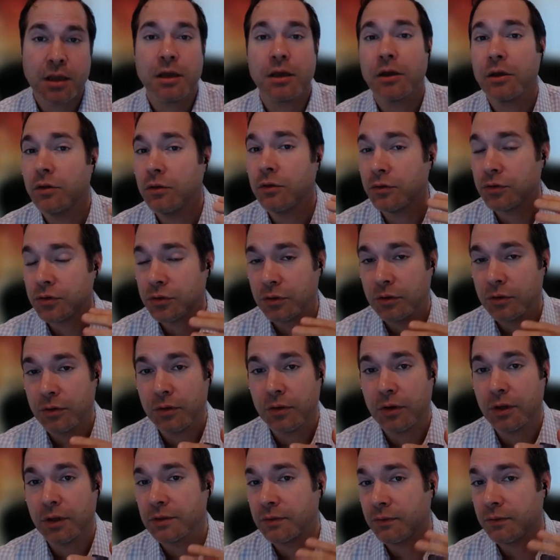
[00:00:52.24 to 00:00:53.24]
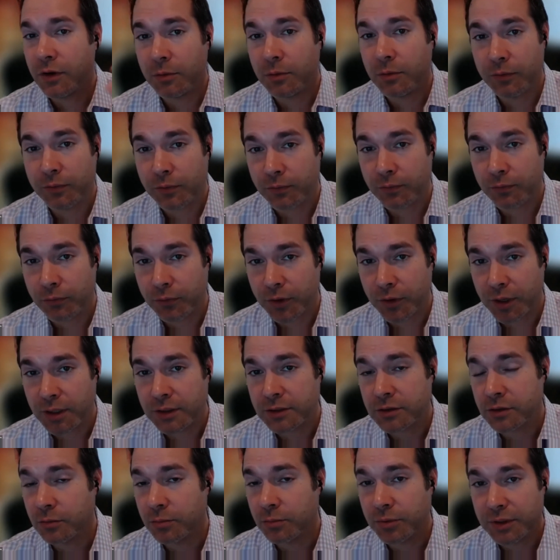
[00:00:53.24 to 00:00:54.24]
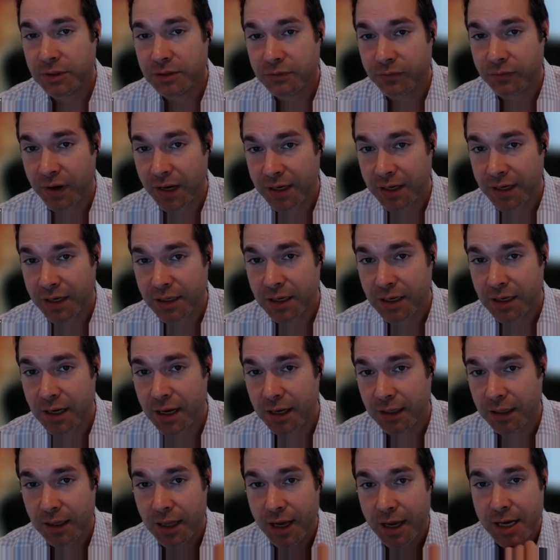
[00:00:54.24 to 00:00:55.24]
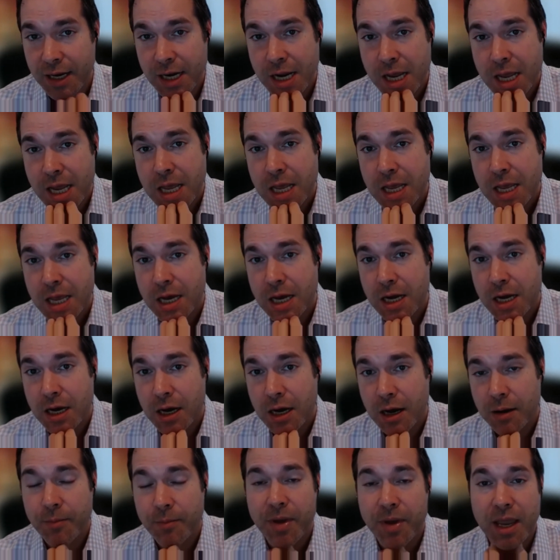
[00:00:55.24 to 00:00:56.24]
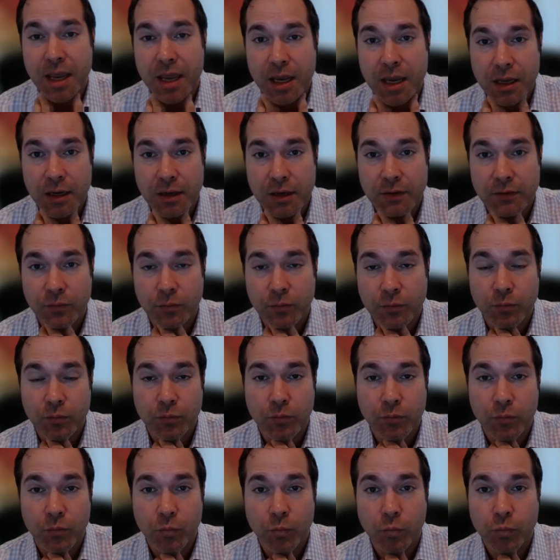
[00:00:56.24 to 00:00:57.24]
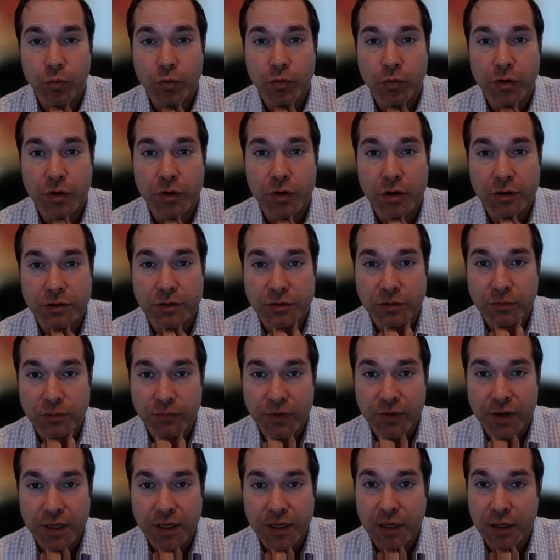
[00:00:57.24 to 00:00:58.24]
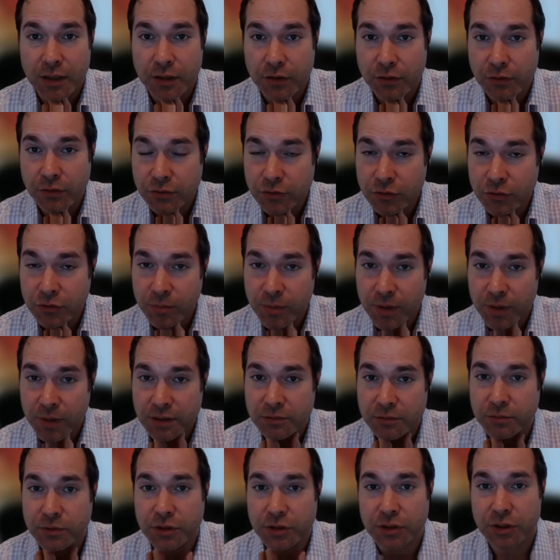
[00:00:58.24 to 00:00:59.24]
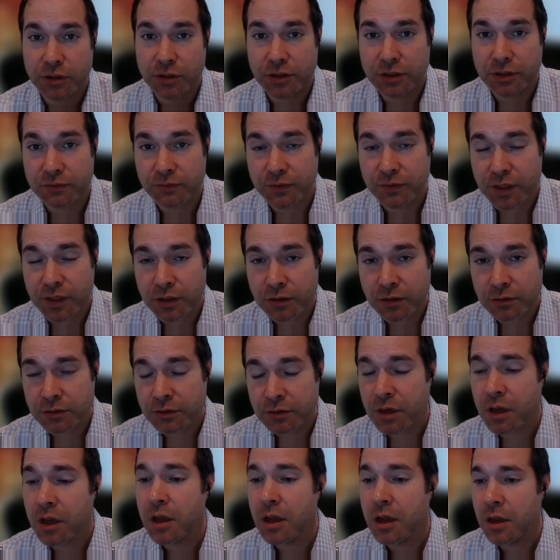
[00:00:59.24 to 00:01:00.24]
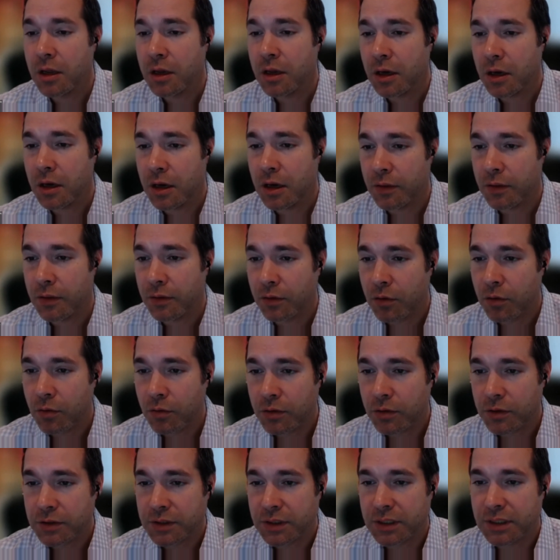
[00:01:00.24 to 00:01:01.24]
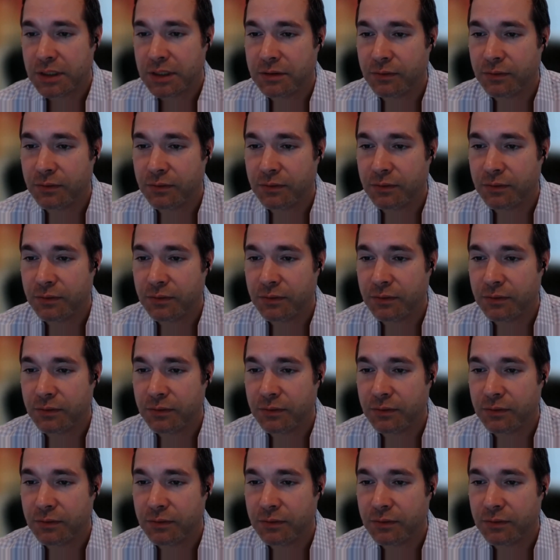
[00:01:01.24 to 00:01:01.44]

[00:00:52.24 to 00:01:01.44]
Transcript: It's available for free, so please find it online. And you can also find it on YouTube as we share these videos. The course is